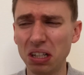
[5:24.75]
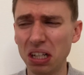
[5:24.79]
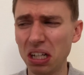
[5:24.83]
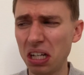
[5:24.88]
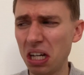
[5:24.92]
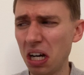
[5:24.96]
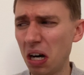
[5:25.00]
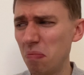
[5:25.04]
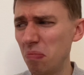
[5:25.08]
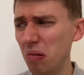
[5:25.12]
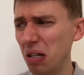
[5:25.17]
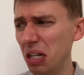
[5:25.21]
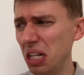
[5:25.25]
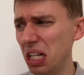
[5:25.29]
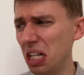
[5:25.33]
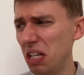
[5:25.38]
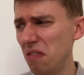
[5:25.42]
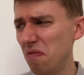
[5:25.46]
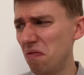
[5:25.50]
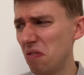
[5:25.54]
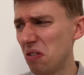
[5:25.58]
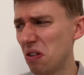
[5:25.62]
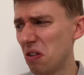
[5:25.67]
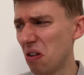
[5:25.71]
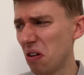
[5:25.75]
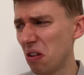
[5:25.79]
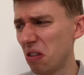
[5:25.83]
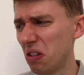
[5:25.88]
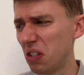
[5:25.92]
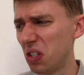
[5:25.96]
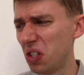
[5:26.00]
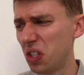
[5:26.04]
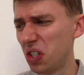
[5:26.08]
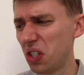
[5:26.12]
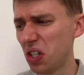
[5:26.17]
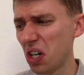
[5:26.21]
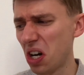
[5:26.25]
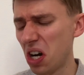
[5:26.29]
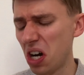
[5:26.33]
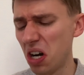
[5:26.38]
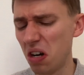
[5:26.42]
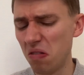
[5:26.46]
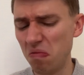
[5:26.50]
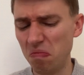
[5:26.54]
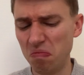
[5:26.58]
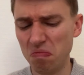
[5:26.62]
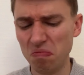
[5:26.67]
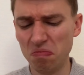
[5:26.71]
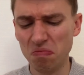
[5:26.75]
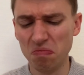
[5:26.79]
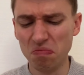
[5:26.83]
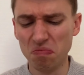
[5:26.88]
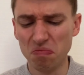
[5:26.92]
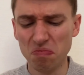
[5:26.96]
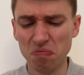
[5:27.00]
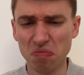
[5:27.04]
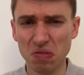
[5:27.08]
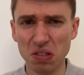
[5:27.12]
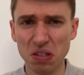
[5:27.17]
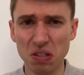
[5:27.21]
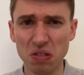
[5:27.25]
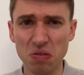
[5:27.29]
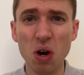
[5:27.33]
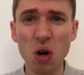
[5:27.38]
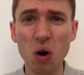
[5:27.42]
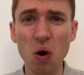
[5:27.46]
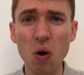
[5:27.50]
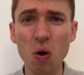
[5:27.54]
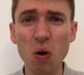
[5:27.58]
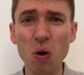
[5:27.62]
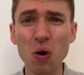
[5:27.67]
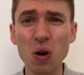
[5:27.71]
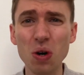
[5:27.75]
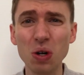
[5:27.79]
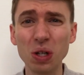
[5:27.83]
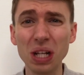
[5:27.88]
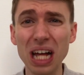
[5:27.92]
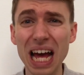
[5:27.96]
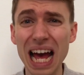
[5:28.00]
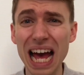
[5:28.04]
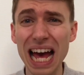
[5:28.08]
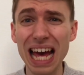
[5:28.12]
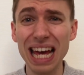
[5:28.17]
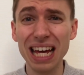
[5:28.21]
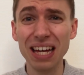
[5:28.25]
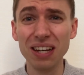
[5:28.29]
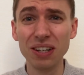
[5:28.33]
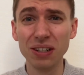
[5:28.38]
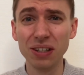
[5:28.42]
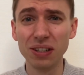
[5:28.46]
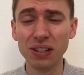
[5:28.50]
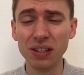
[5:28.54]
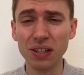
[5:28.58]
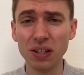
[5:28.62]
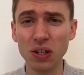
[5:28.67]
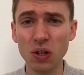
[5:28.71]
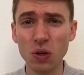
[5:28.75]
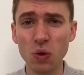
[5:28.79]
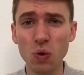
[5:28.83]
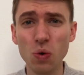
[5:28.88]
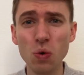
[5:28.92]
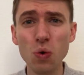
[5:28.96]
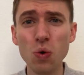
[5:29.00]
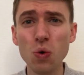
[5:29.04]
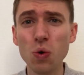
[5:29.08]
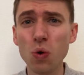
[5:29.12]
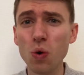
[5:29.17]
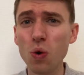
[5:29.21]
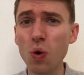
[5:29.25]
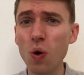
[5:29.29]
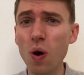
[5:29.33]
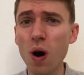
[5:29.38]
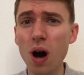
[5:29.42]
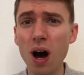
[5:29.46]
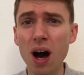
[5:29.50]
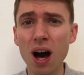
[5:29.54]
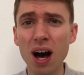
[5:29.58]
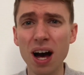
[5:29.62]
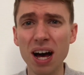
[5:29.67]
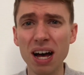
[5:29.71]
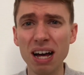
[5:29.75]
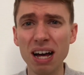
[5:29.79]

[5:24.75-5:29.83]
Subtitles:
can't believe you got the charm. All hail le roi,